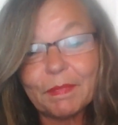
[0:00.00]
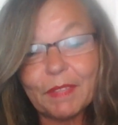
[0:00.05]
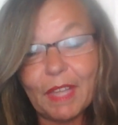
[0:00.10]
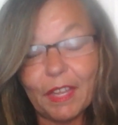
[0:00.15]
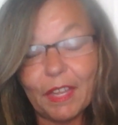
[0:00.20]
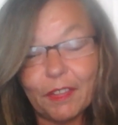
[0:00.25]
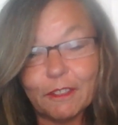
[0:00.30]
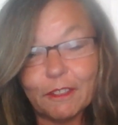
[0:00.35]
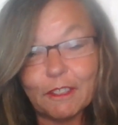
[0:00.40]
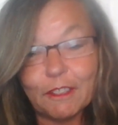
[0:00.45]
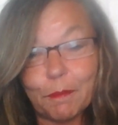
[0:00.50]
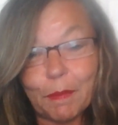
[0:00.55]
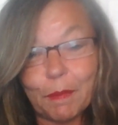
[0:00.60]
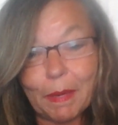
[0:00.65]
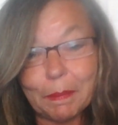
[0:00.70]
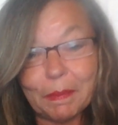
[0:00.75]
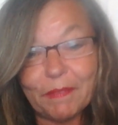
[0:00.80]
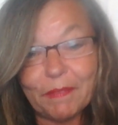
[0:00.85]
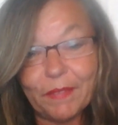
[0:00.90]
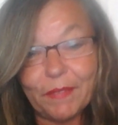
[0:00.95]
Others are
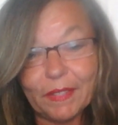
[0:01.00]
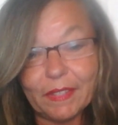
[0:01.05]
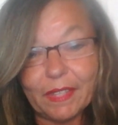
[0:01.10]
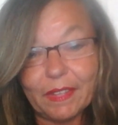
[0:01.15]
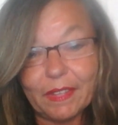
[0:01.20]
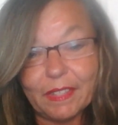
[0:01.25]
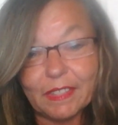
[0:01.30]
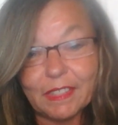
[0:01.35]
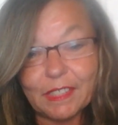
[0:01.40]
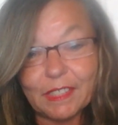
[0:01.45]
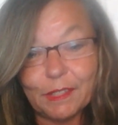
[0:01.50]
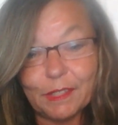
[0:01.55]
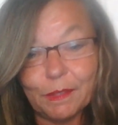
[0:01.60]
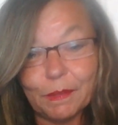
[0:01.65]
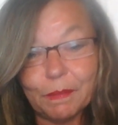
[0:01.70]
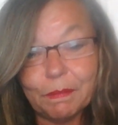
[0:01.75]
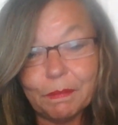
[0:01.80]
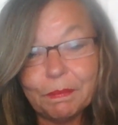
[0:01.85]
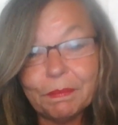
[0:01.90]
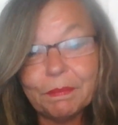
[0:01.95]
probably feeling this
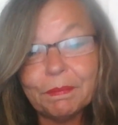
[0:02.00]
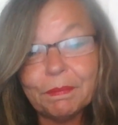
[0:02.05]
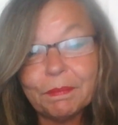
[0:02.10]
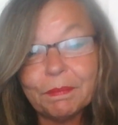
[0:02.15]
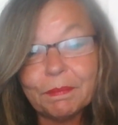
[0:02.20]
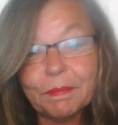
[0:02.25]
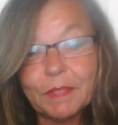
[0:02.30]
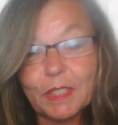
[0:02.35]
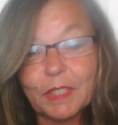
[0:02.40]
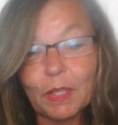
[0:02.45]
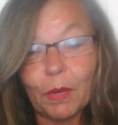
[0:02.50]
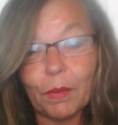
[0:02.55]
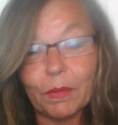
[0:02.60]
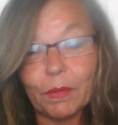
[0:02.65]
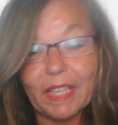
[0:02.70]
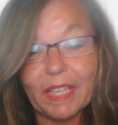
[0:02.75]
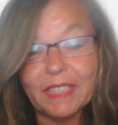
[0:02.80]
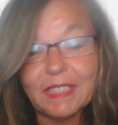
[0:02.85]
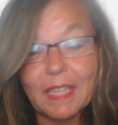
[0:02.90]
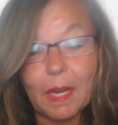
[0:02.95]
too. So
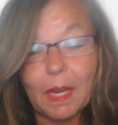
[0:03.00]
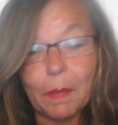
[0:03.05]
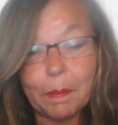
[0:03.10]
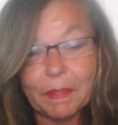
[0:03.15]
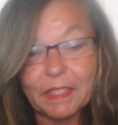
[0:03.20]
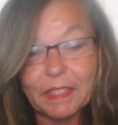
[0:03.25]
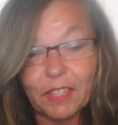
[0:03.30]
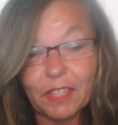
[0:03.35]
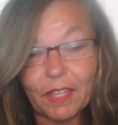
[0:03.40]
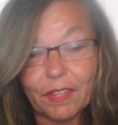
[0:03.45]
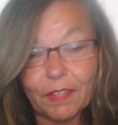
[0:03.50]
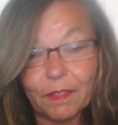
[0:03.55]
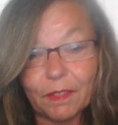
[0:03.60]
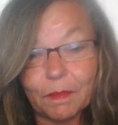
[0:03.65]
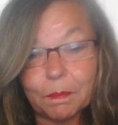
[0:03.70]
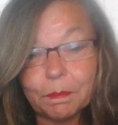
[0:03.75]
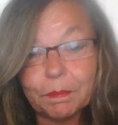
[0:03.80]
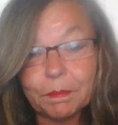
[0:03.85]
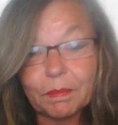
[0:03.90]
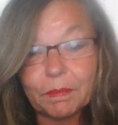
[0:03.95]
let's help each
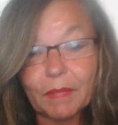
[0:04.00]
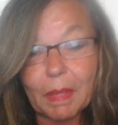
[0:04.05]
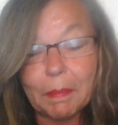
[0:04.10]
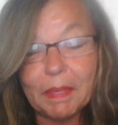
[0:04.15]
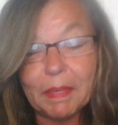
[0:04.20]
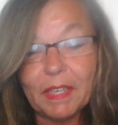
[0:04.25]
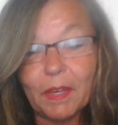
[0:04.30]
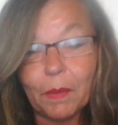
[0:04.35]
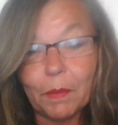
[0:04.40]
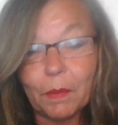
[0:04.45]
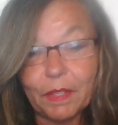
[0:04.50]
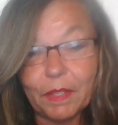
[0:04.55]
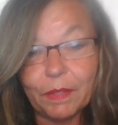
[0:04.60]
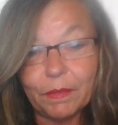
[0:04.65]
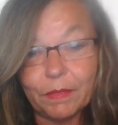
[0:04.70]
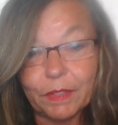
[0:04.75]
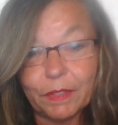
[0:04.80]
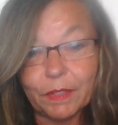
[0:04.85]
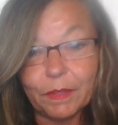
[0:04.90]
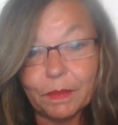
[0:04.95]
other. Let me know what
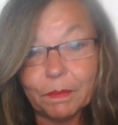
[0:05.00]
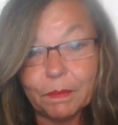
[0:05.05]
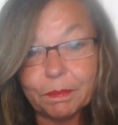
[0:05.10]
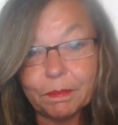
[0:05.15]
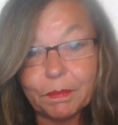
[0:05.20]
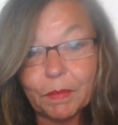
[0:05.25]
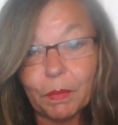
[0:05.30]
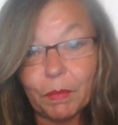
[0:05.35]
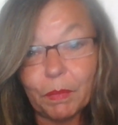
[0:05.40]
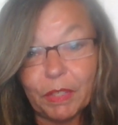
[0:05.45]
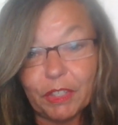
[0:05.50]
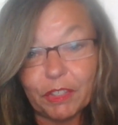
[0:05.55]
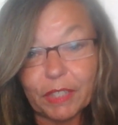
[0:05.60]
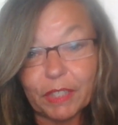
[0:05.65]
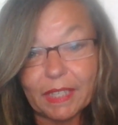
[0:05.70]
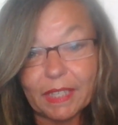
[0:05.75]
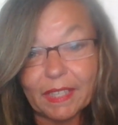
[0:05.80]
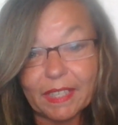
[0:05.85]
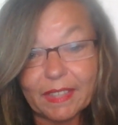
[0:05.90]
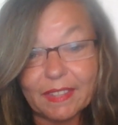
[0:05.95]
you do when you
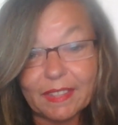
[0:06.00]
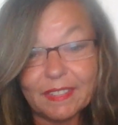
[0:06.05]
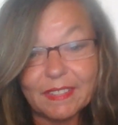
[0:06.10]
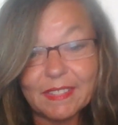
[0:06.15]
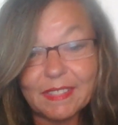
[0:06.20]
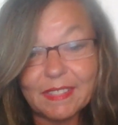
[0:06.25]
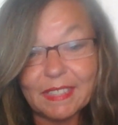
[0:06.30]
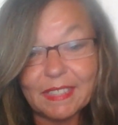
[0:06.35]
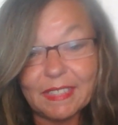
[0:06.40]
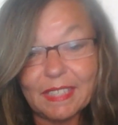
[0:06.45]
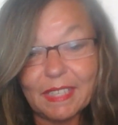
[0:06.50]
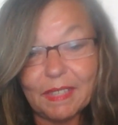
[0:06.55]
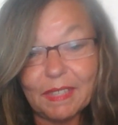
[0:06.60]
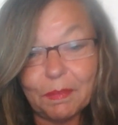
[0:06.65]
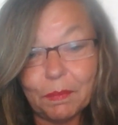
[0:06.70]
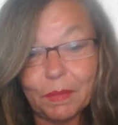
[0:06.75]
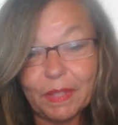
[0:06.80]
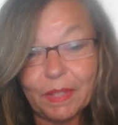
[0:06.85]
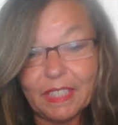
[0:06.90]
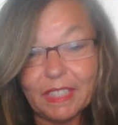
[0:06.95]
get like this
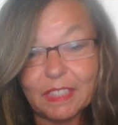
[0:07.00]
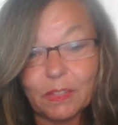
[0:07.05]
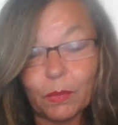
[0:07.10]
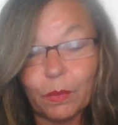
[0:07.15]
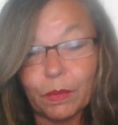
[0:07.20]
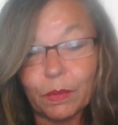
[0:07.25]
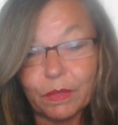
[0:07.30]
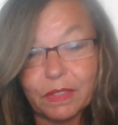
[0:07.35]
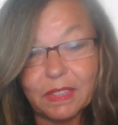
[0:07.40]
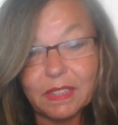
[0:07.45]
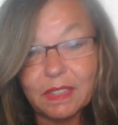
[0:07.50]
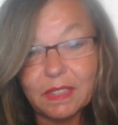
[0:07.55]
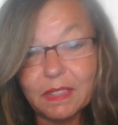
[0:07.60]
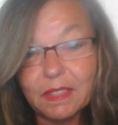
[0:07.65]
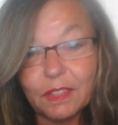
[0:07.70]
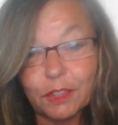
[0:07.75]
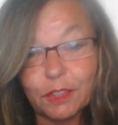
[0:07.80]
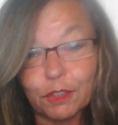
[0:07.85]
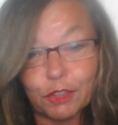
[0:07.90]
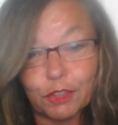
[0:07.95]
and when these old
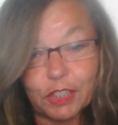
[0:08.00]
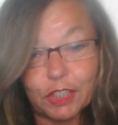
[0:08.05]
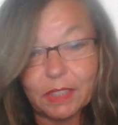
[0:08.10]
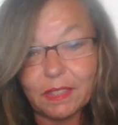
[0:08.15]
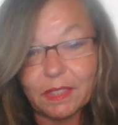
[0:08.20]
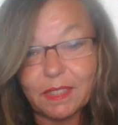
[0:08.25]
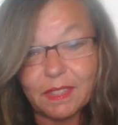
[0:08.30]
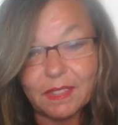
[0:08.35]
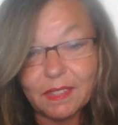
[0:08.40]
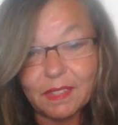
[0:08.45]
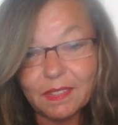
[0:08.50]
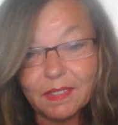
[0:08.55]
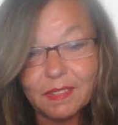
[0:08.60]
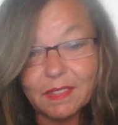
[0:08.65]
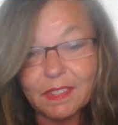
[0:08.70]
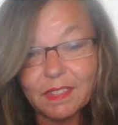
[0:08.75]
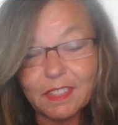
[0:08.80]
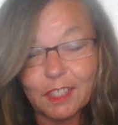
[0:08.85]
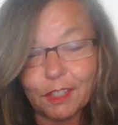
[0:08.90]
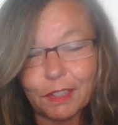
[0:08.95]
urges
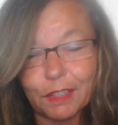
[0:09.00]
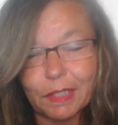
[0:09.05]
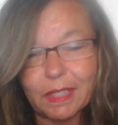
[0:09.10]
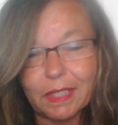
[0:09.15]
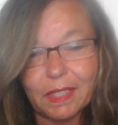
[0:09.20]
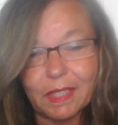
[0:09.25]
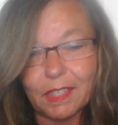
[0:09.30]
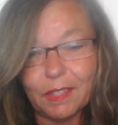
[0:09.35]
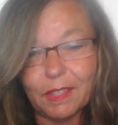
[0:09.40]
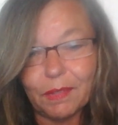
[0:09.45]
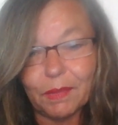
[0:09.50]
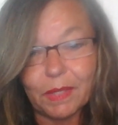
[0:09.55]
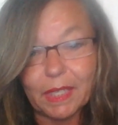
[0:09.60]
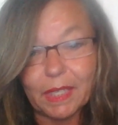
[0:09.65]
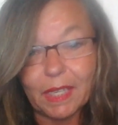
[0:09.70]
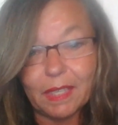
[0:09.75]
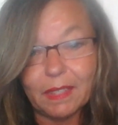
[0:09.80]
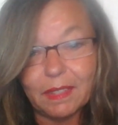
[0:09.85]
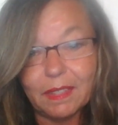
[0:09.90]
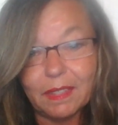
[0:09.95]
start hitting you
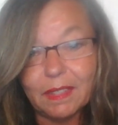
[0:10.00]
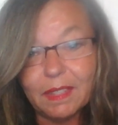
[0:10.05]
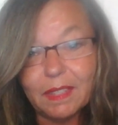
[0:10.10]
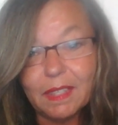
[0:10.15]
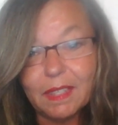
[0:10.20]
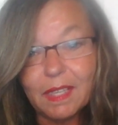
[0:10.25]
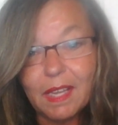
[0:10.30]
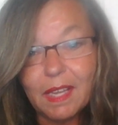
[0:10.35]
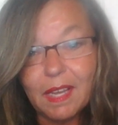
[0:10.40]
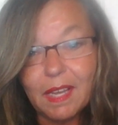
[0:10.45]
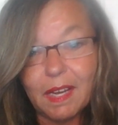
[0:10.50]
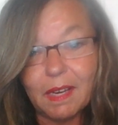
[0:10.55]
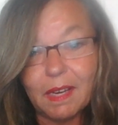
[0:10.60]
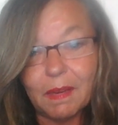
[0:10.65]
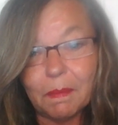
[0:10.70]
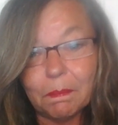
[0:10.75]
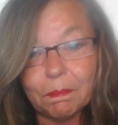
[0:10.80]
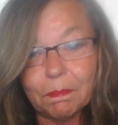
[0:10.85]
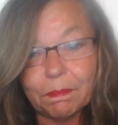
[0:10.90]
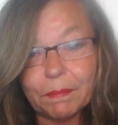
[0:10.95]
again.
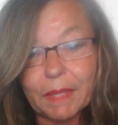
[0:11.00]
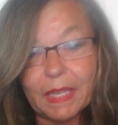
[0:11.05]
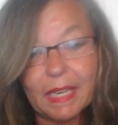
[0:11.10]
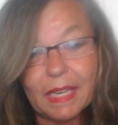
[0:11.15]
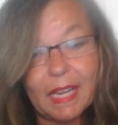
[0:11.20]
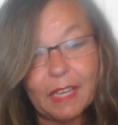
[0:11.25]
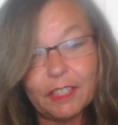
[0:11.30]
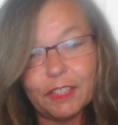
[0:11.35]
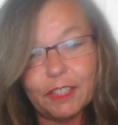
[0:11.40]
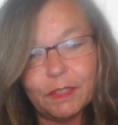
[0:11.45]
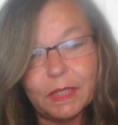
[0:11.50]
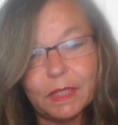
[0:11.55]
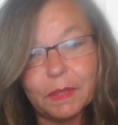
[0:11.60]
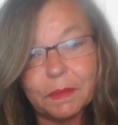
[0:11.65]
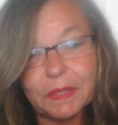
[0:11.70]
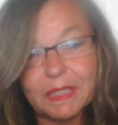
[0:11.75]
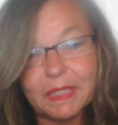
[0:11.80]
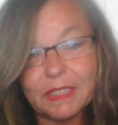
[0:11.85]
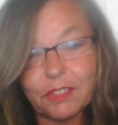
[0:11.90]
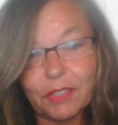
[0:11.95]
And how do you deal
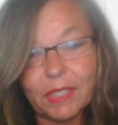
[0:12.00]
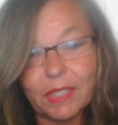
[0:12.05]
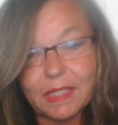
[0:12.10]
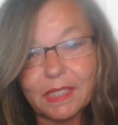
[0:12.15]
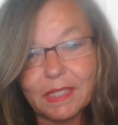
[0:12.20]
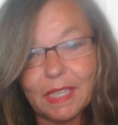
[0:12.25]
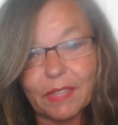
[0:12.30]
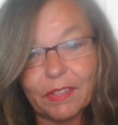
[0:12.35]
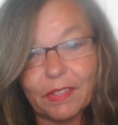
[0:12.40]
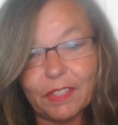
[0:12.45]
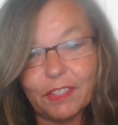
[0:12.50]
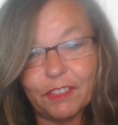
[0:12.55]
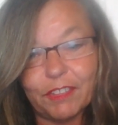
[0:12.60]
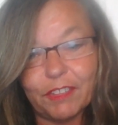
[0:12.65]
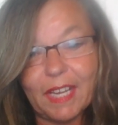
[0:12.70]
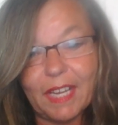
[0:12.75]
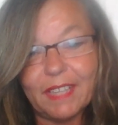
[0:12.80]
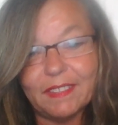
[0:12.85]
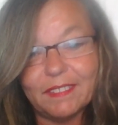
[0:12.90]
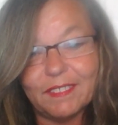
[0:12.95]
with stress now that you're
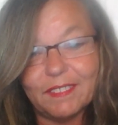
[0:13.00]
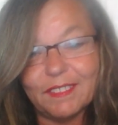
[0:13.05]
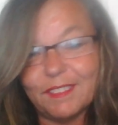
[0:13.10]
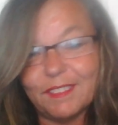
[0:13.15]
not